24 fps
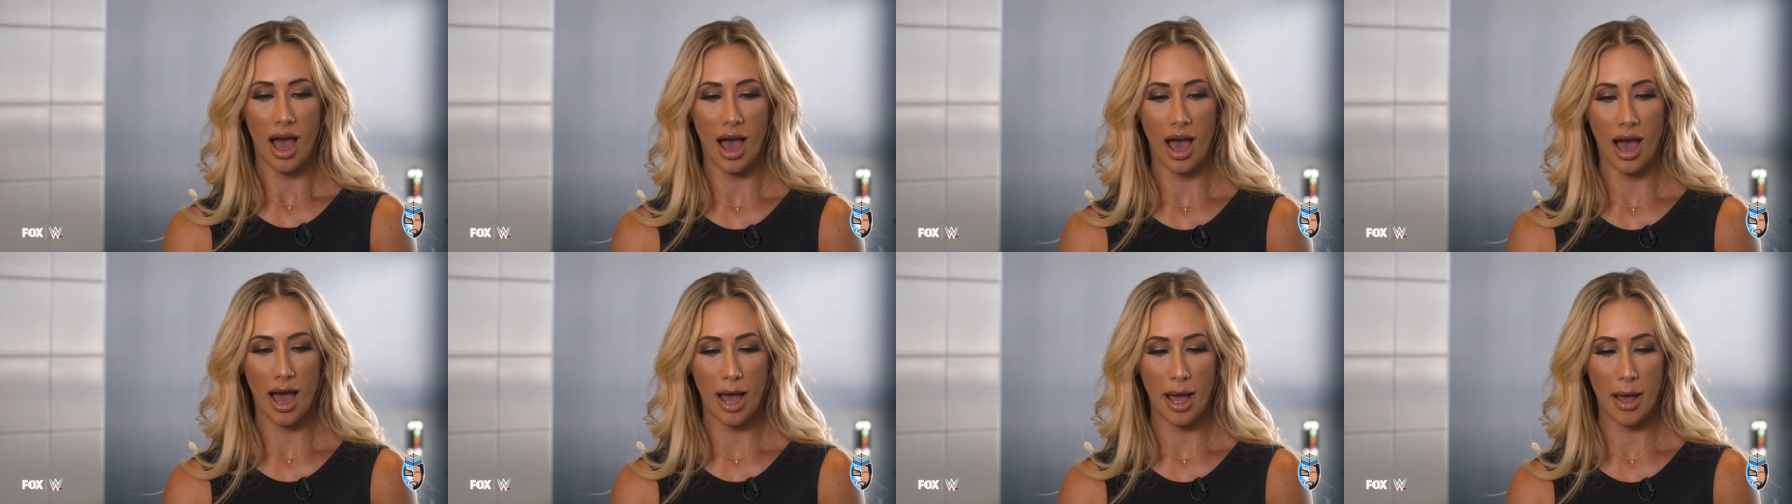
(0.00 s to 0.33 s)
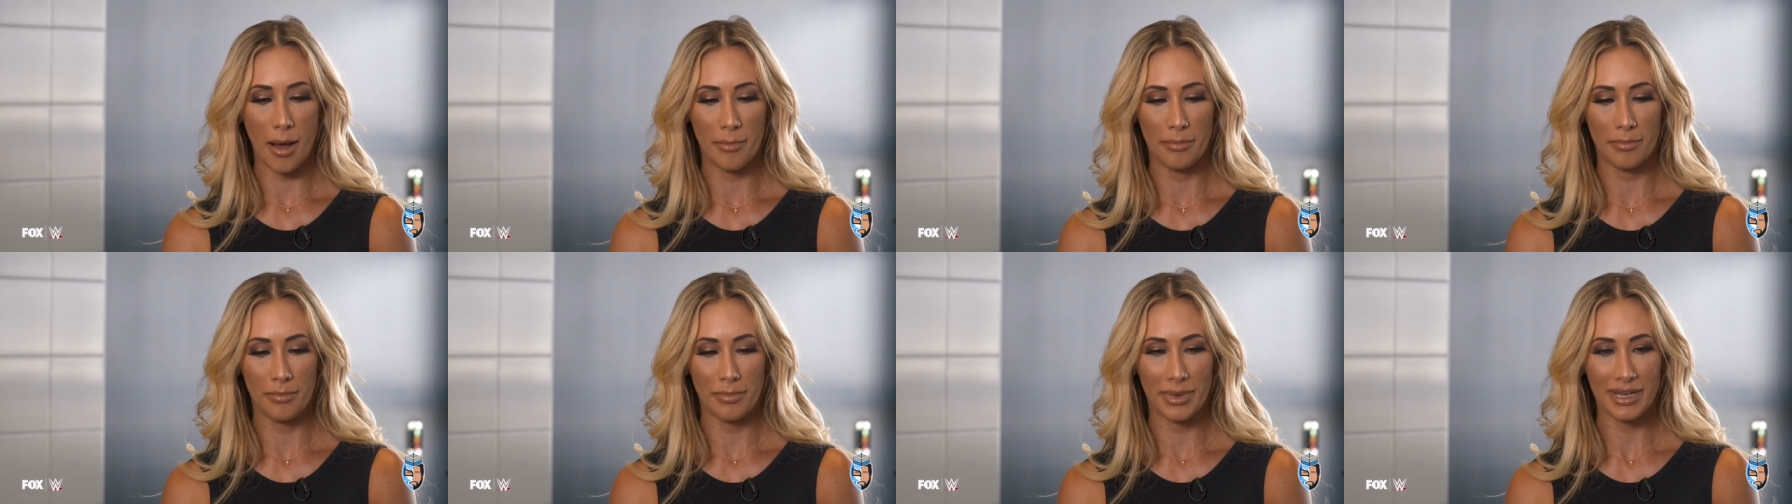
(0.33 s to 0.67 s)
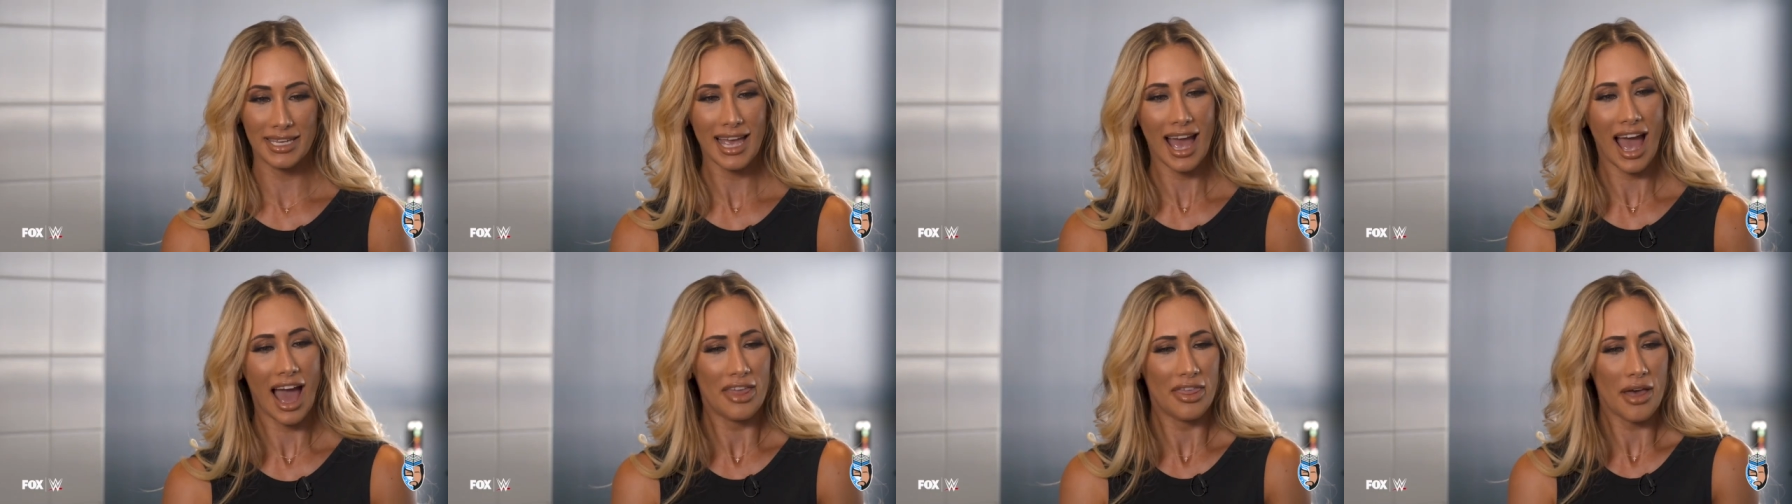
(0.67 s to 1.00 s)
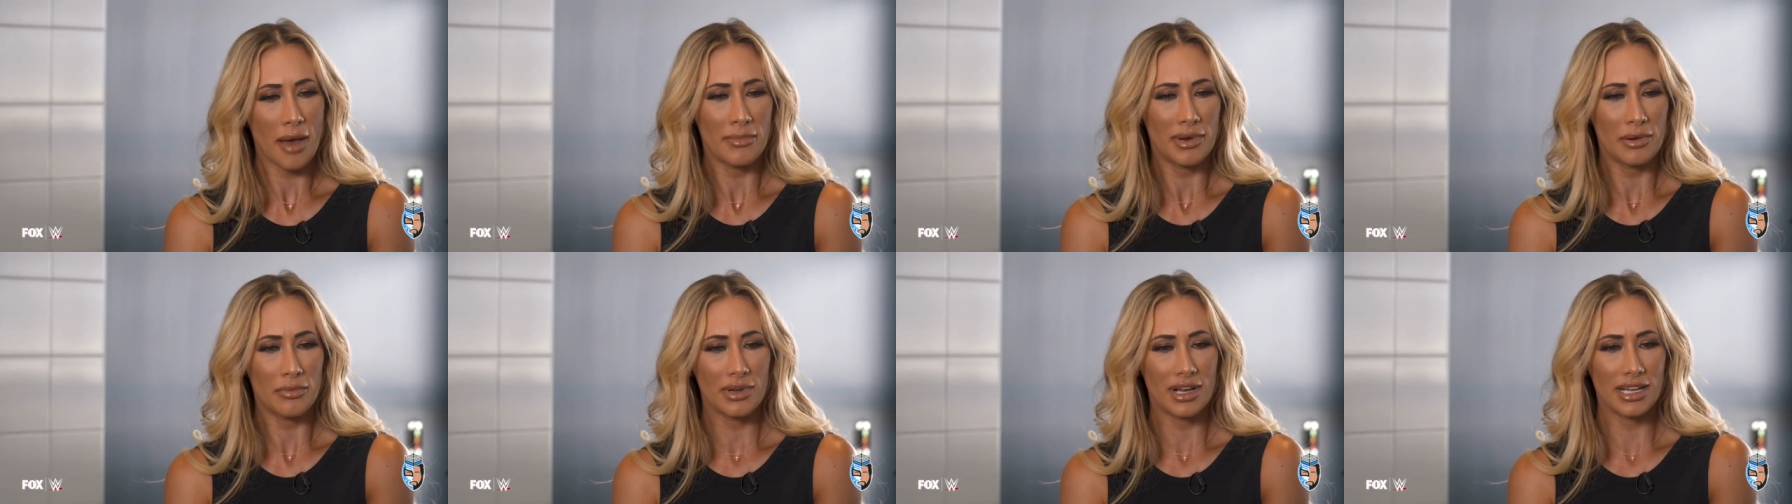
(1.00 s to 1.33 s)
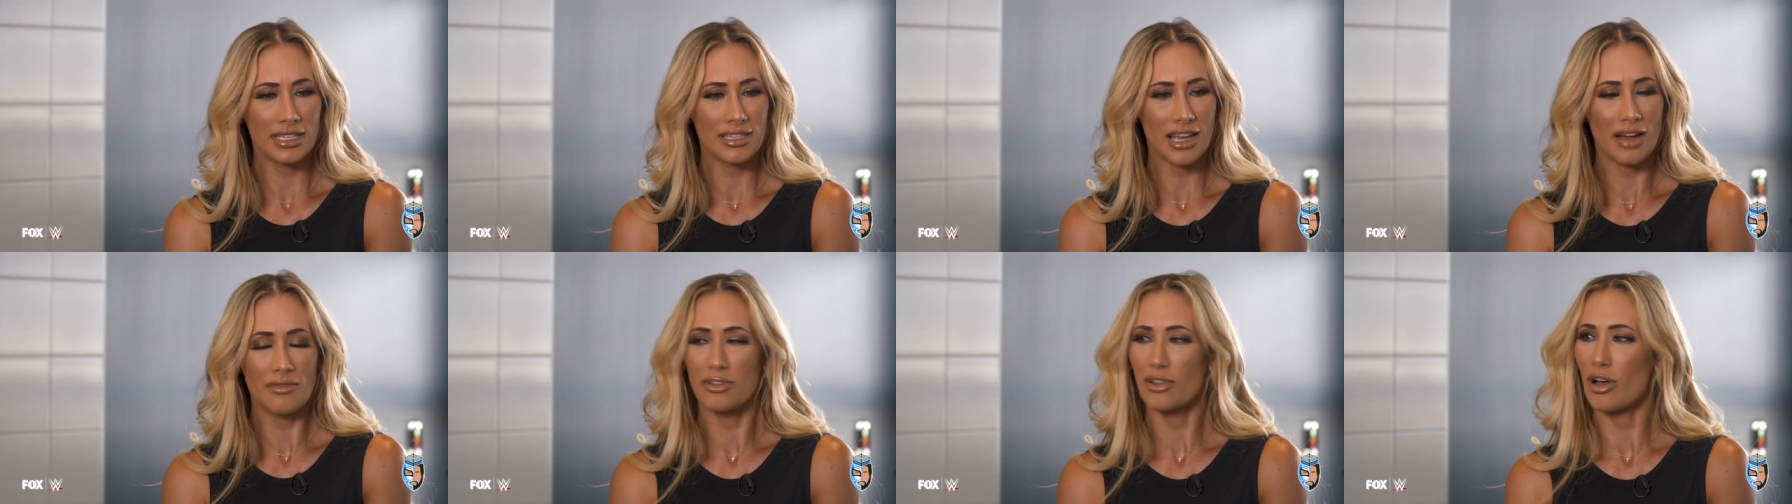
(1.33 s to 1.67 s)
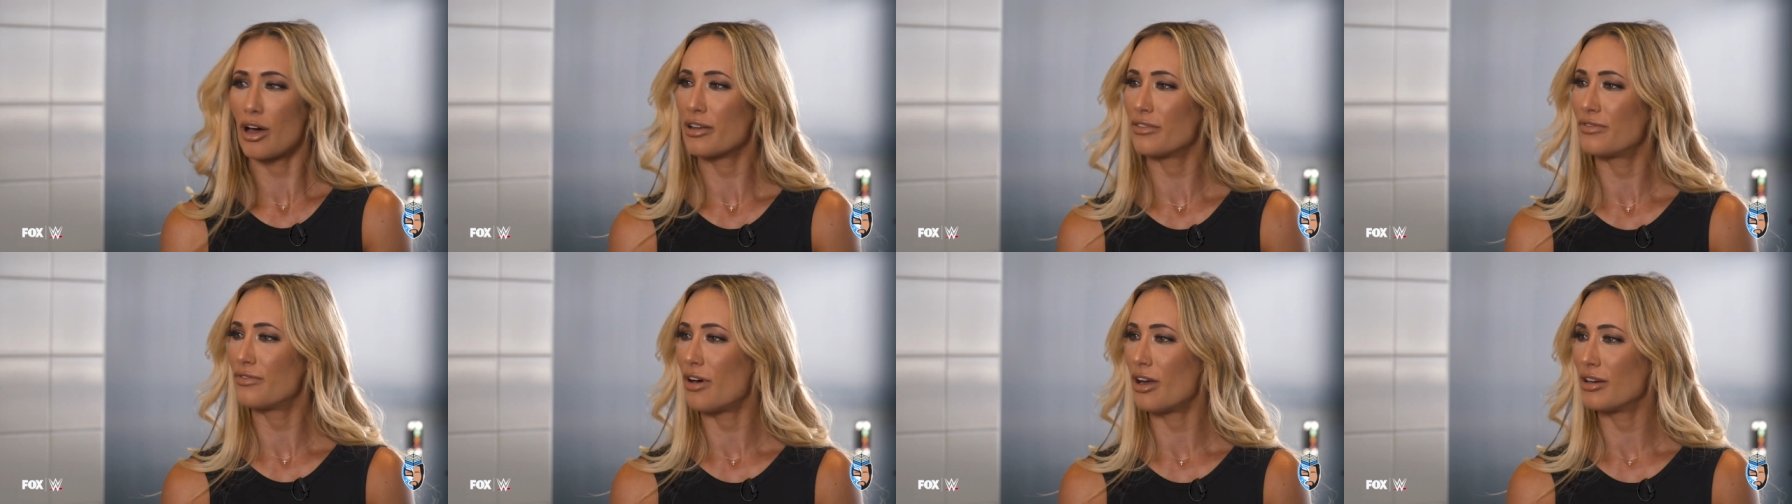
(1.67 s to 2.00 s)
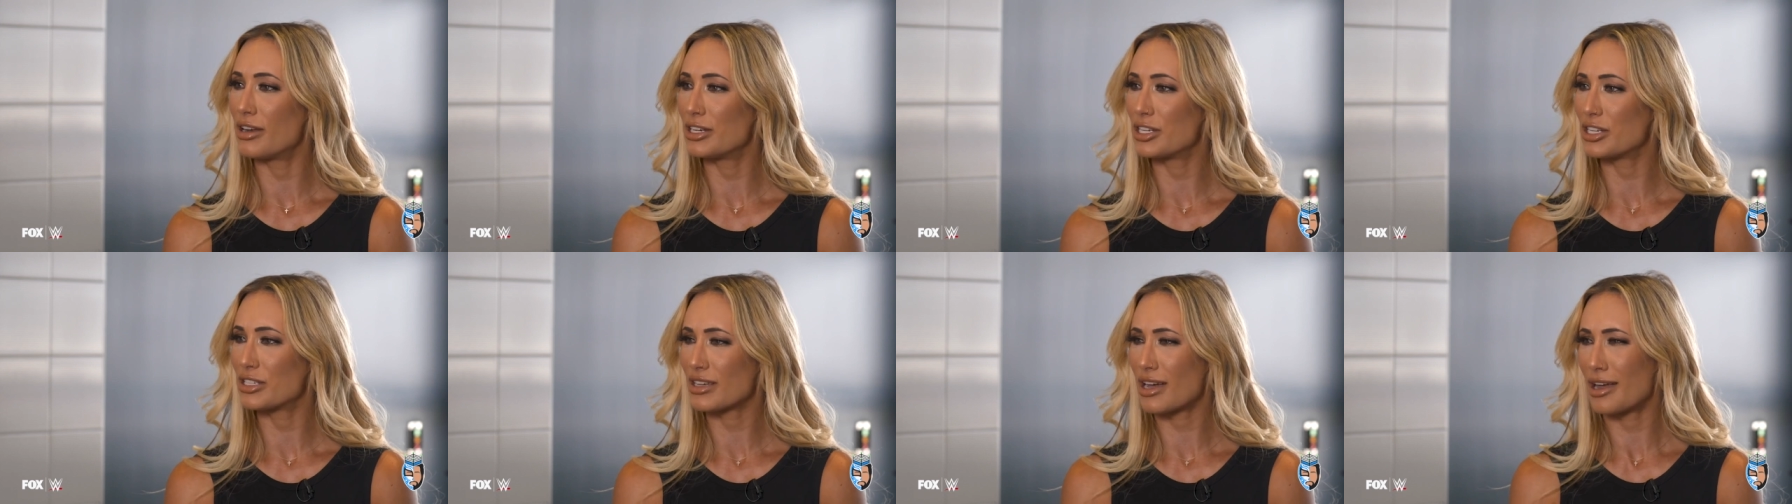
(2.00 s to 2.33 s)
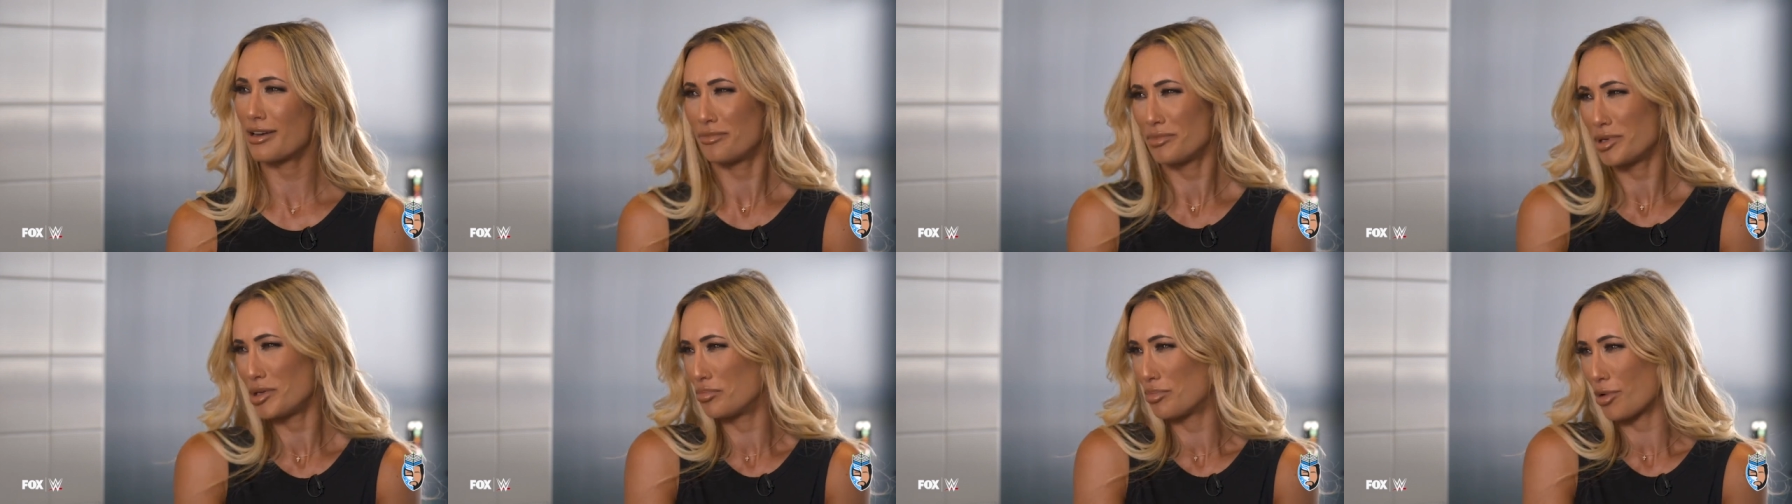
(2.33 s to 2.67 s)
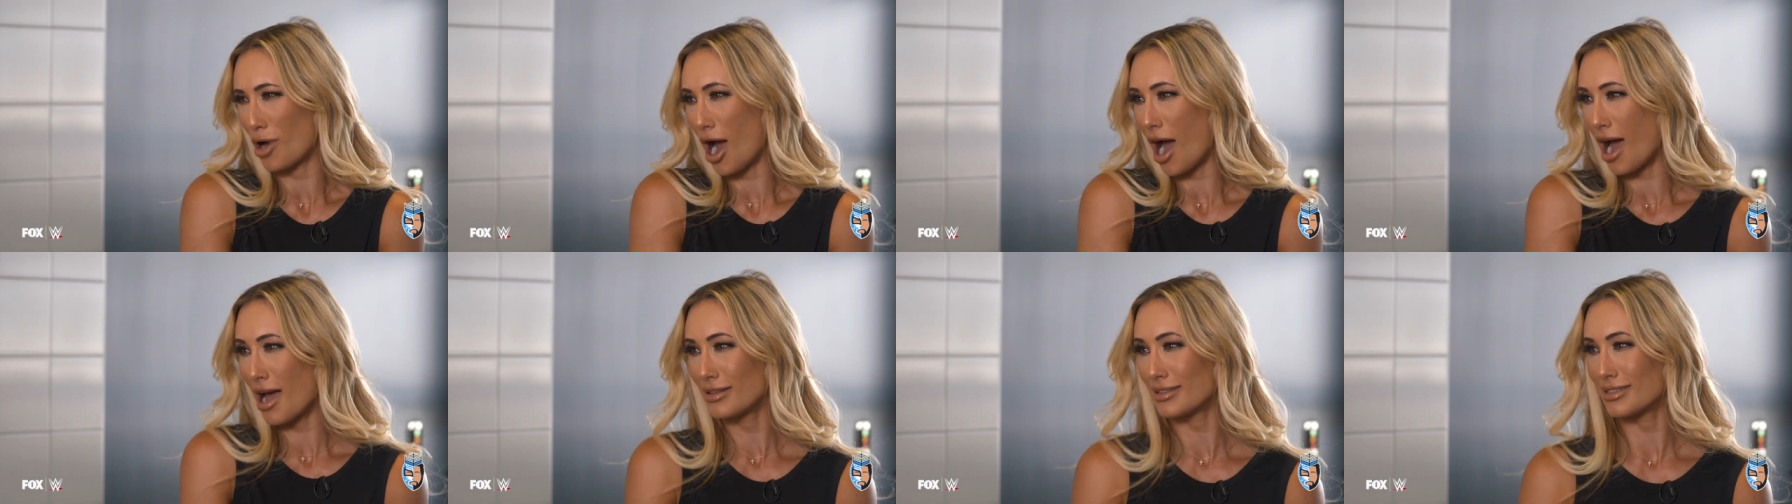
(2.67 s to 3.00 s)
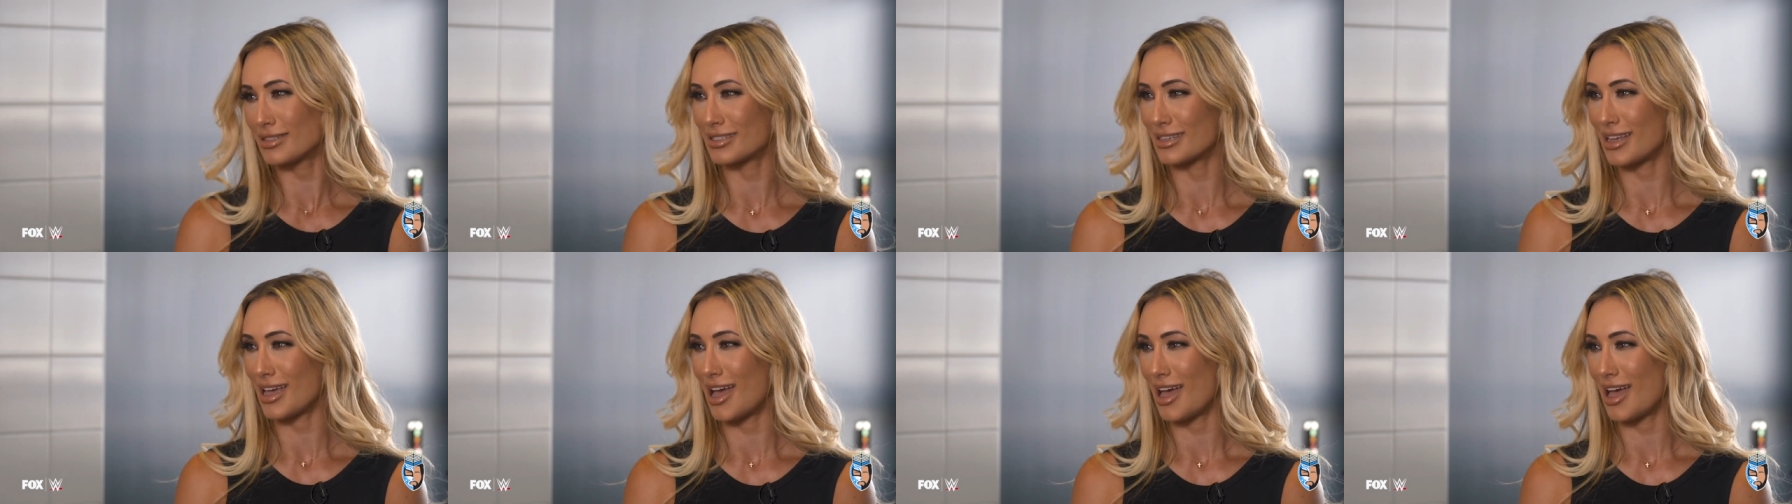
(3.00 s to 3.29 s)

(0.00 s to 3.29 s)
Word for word: Um, but yeah, I mean, we get to have a lot of fun and just kind of be brats.